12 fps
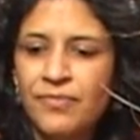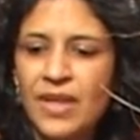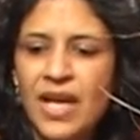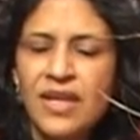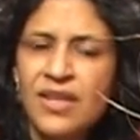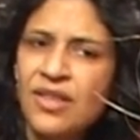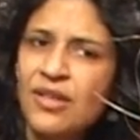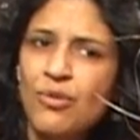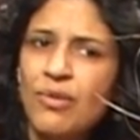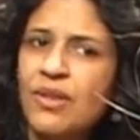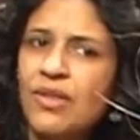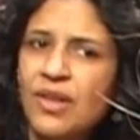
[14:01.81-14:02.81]
Anything you
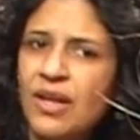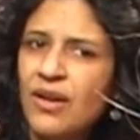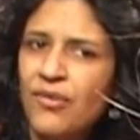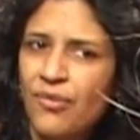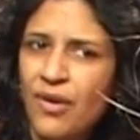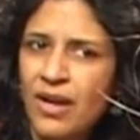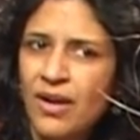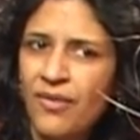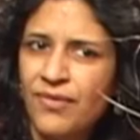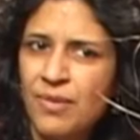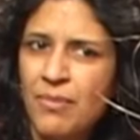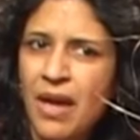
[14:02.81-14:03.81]
can think of right off
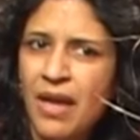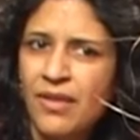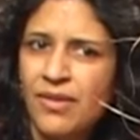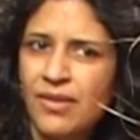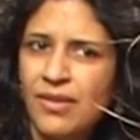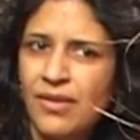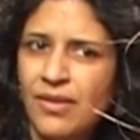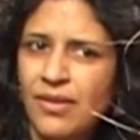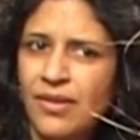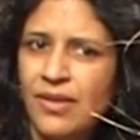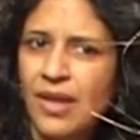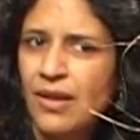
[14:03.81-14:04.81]
the bat
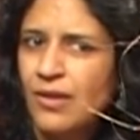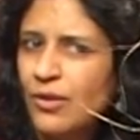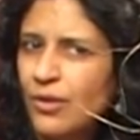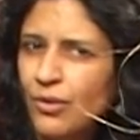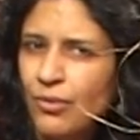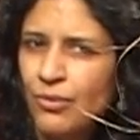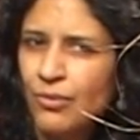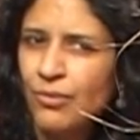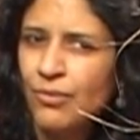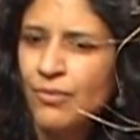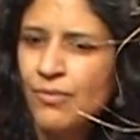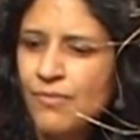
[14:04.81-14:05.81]
that you
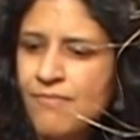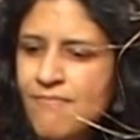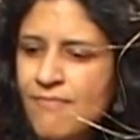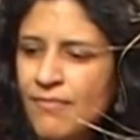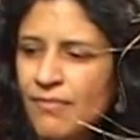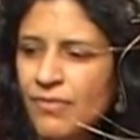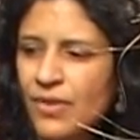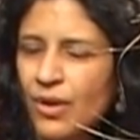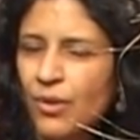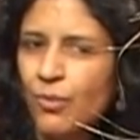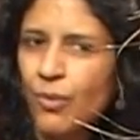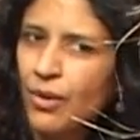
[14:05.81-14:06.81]
are
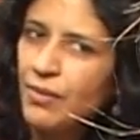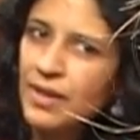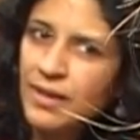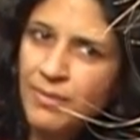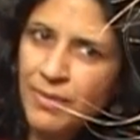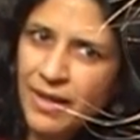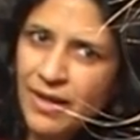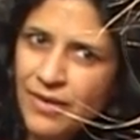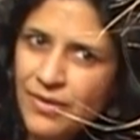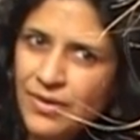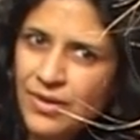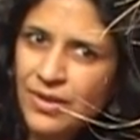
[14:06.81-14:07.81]
worried about
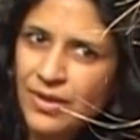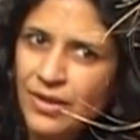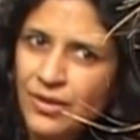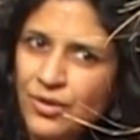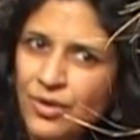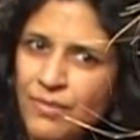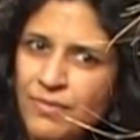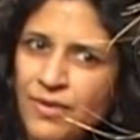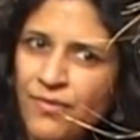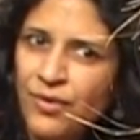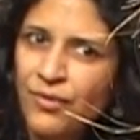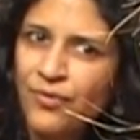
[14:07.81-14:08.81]
in terms
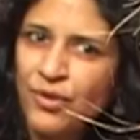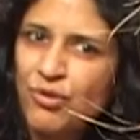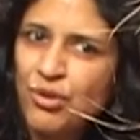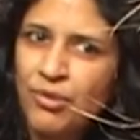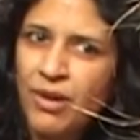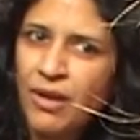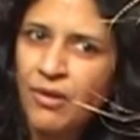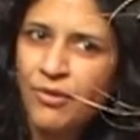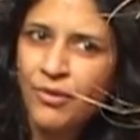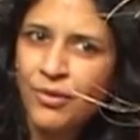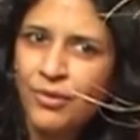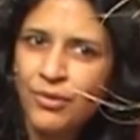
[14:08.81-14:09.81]
of your future health
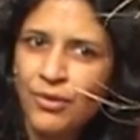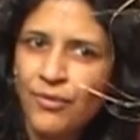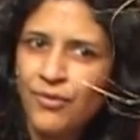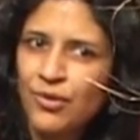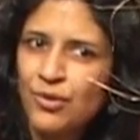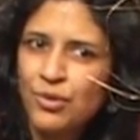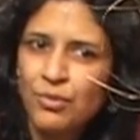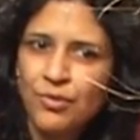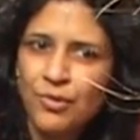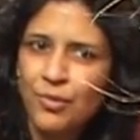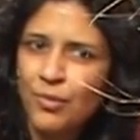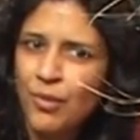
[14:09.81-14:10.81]
or your future
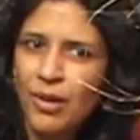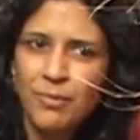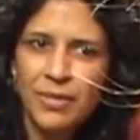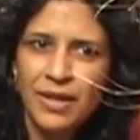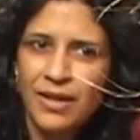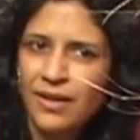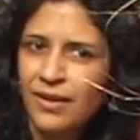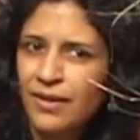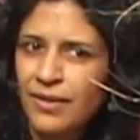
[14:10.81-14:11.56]
well-being?